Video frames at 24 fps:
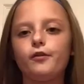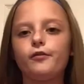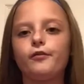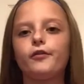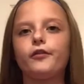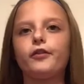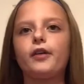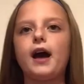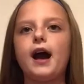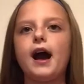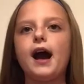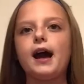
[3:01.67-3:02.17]
for
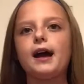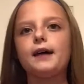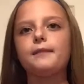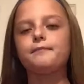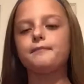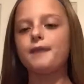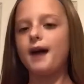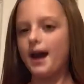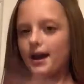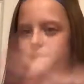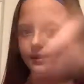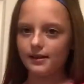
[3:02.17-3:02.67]
that,
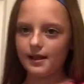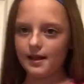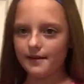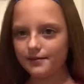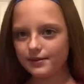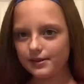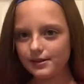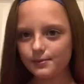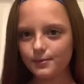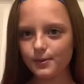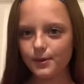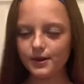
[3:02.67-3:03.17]
my
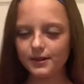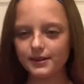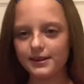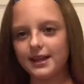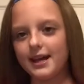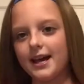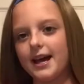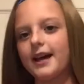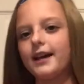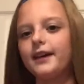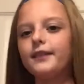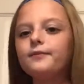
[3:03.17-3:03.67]
11th
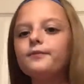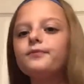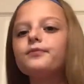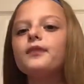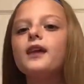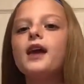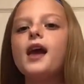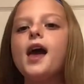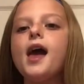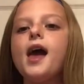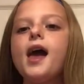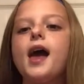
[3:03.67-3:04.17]
birthday.
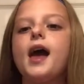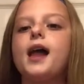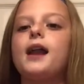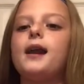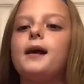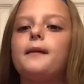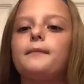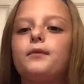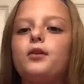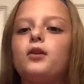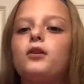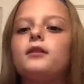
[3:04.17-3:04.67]
And
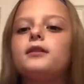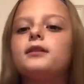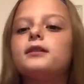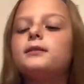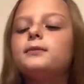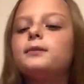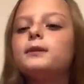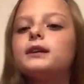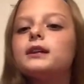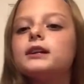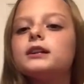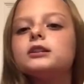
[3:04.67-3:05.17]
I'm going to
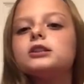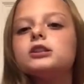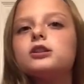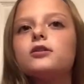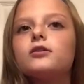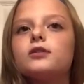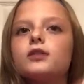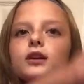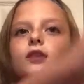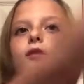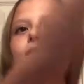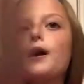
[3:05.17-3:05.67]
be
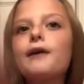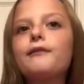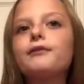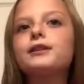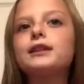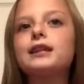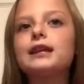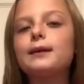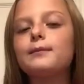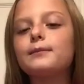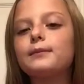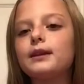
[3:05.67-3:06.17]
showing you
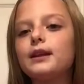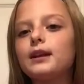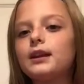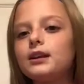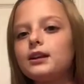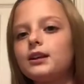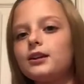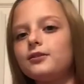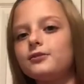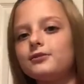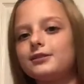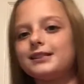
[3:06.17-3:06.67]
everything I'm going to
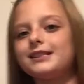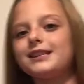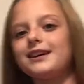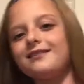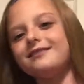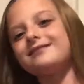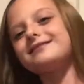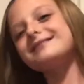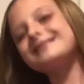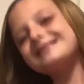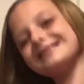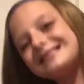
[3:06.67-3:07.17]
do.
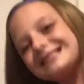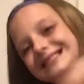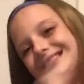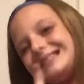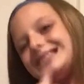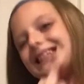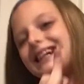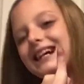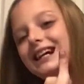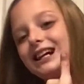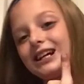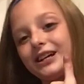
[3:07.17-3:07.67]
So
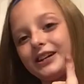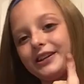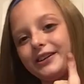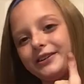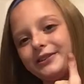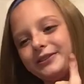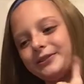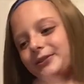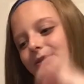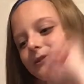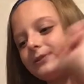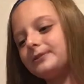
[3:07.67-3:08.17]

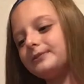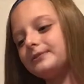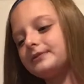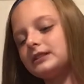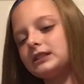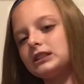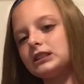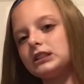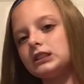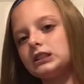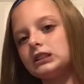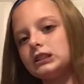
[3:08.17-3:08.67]
go
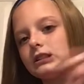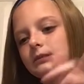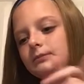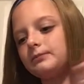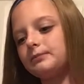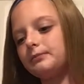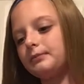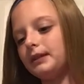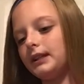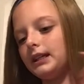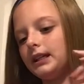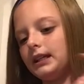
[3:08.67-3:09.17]

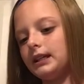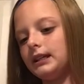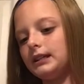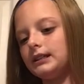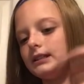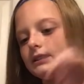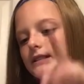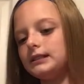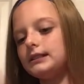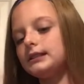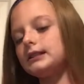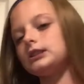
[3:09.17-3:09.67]
be
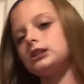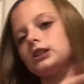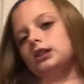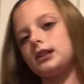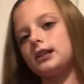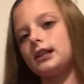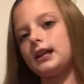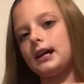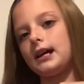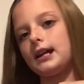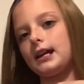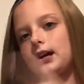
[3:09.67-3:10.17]

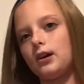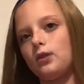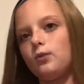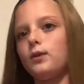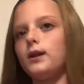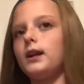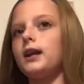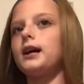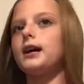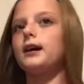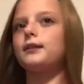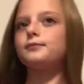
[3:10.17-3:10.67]
checking that out
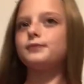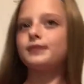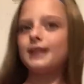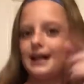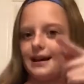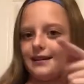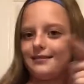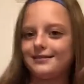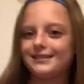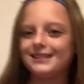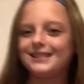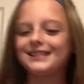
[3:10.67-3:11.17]
when it comes
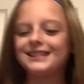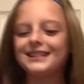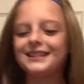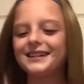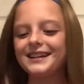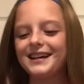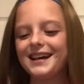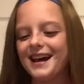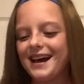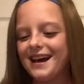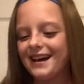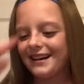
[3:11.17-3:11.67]
out.
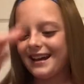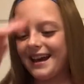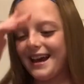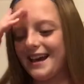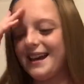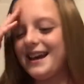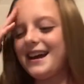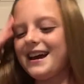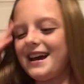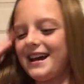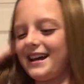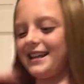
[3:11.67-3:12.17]

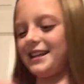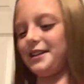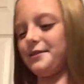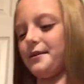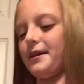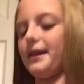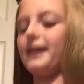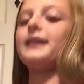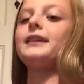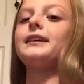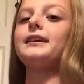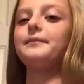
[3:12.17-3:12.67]
Okay,
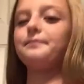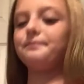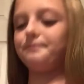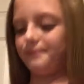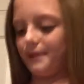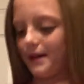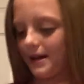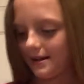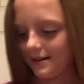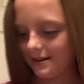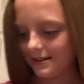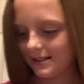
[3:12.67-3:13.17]
anyway,
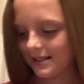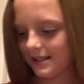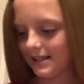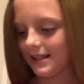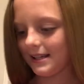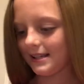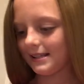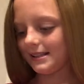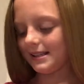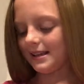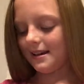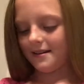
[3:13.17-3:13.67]
back onto
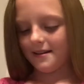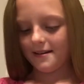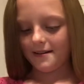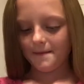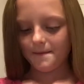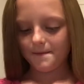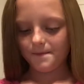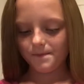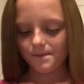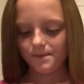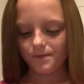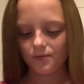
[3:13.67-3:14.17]
this.
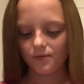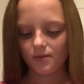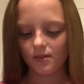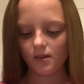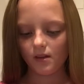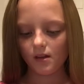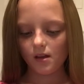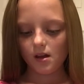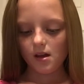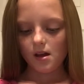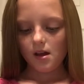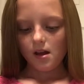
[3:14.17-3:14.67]

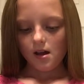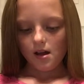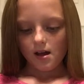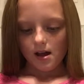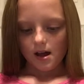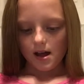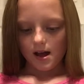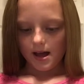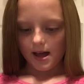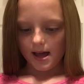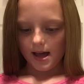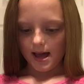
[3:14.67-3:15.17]

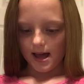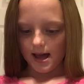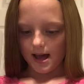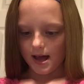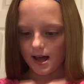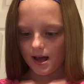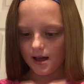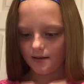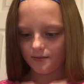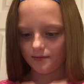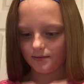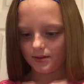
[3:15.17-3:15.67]
I
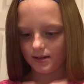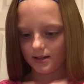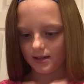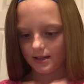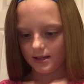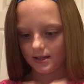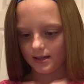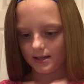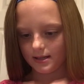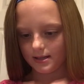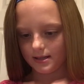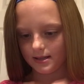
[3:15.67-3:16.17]
have
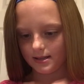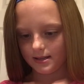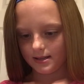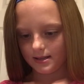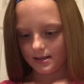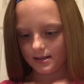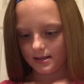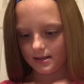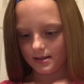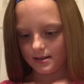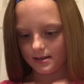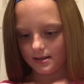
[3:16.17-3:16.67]

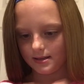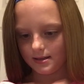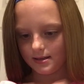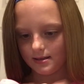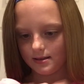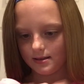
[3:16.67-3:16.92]
this